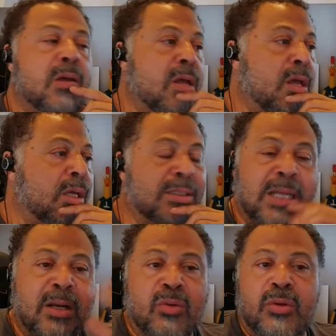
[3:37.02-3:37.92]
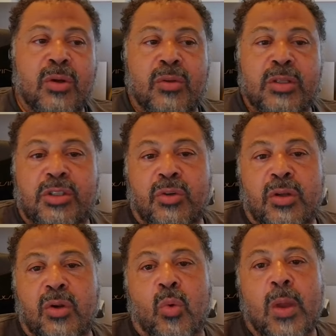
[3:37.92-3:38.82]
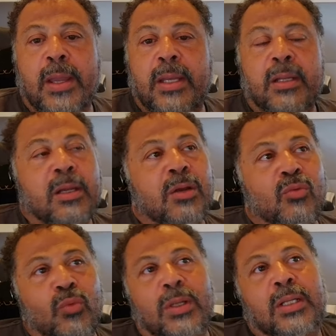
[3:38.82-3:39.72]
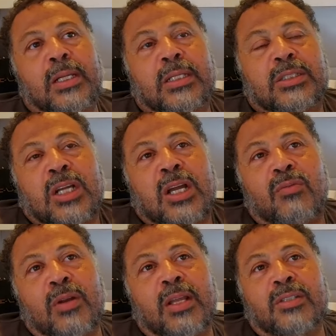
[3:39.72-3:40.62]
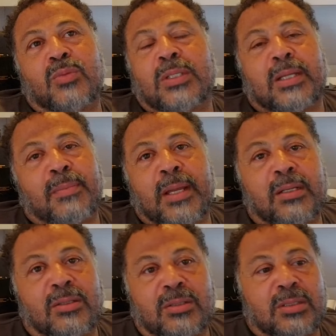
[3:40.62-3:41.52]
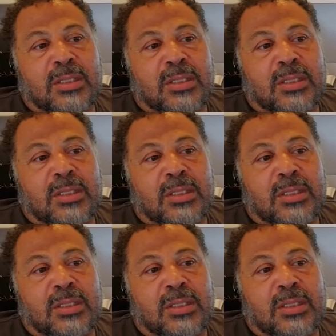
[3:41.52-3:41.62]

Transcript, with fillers: Because I don't know that you can equate really John Riggins with the Commanders.